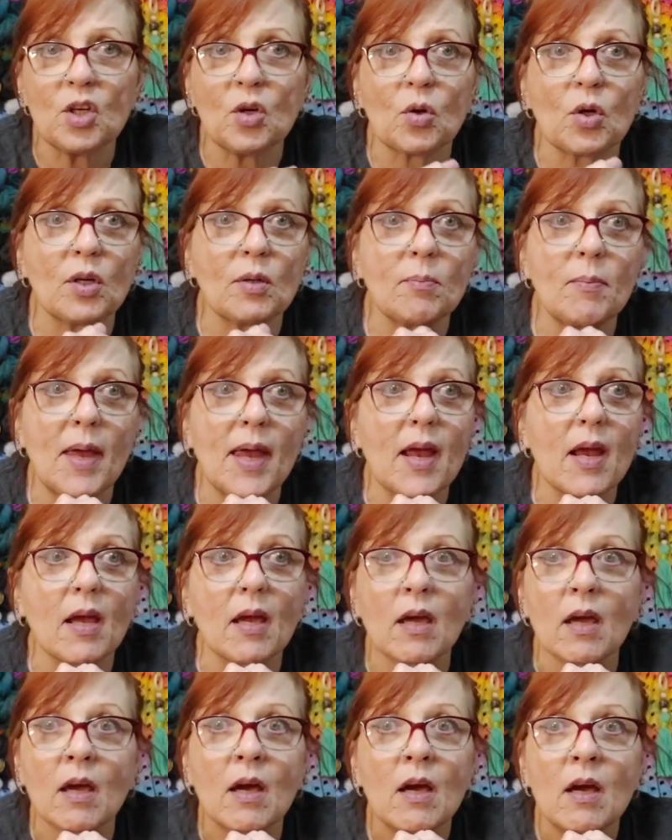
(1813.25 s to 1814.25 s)
You could
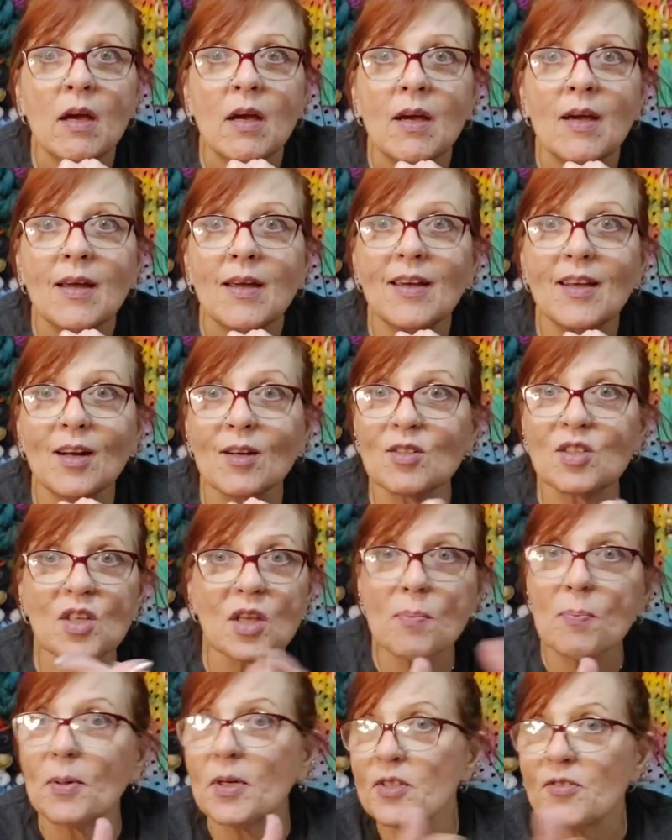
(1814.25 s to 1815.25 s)
make, you know,
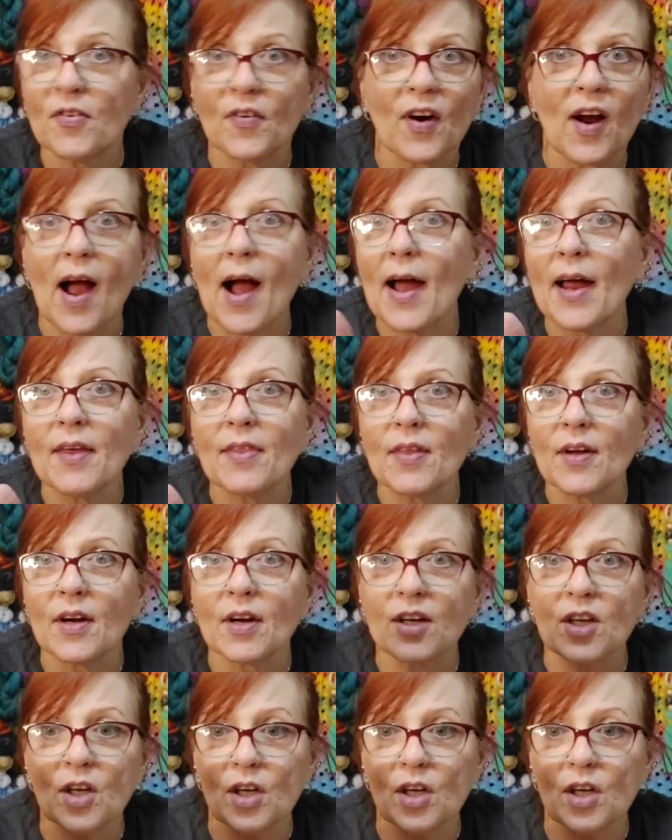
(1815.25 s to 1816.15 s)
slippers for either.